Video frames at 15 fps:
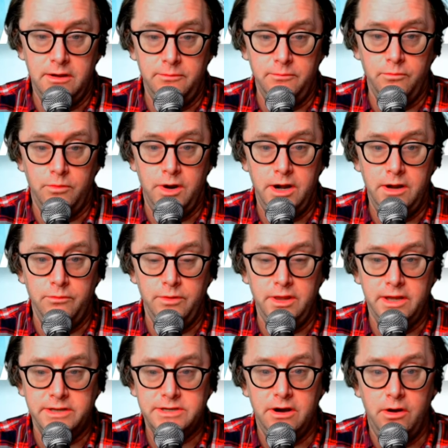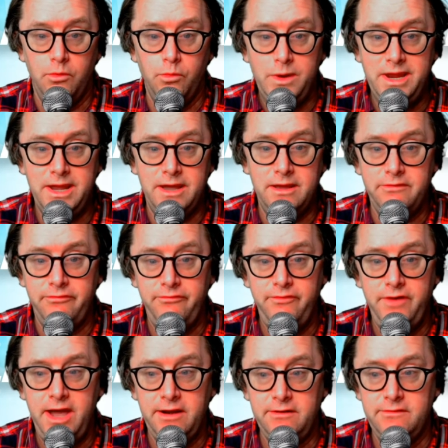what we like to call weekend
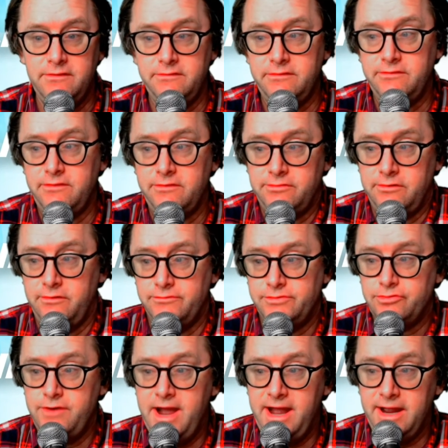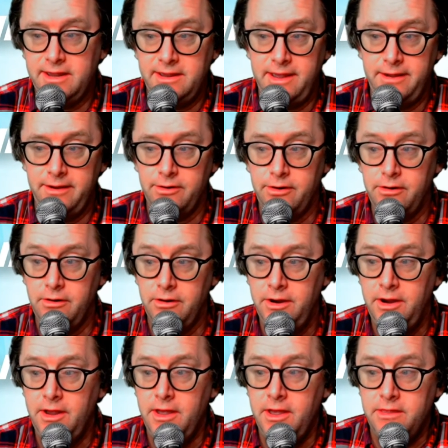effect. This is a sort of tracking error
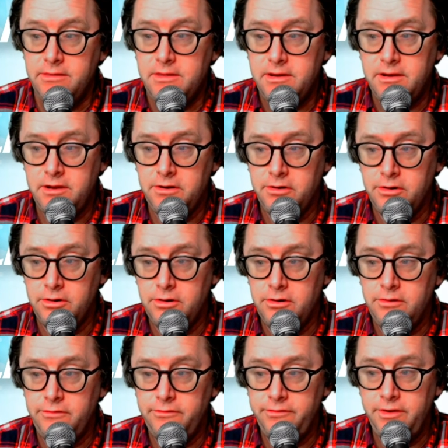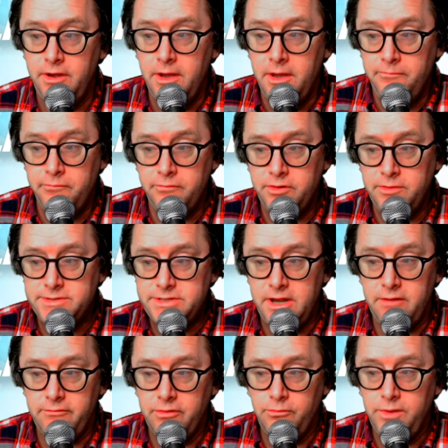that occurs pretty much
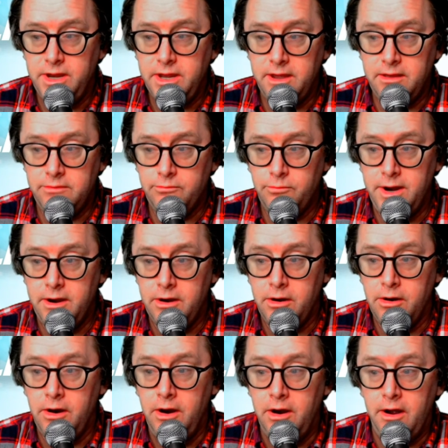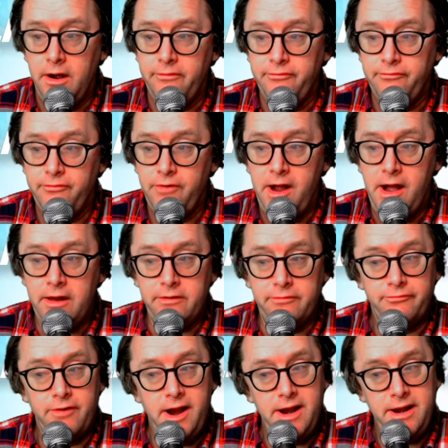every weekend where on a
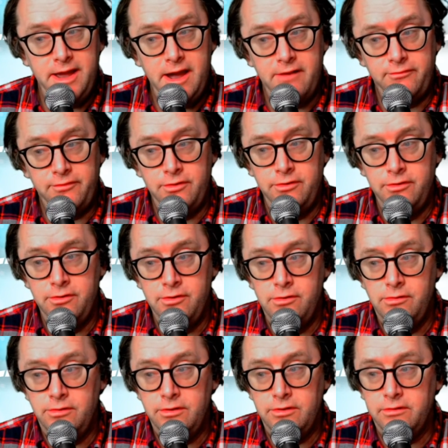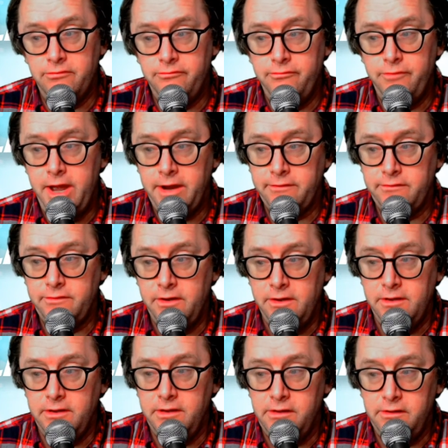Friday afternoon, the VIX
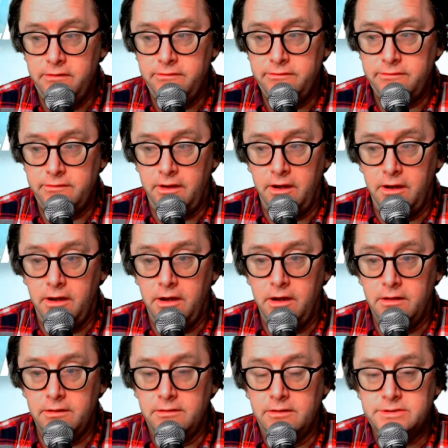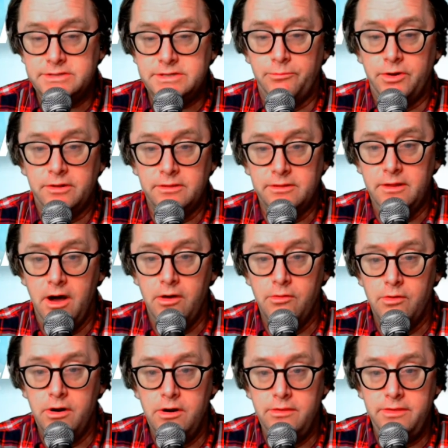is somewhat
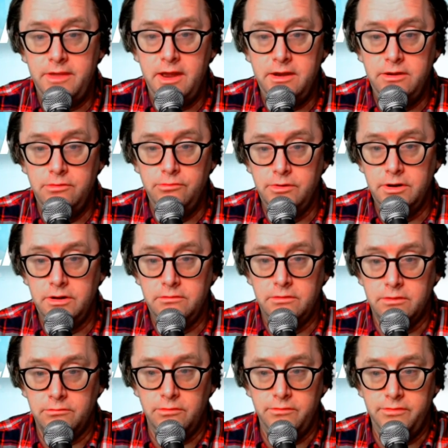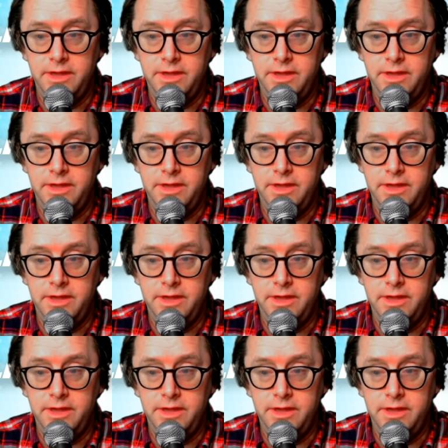lower than you would quote-unquote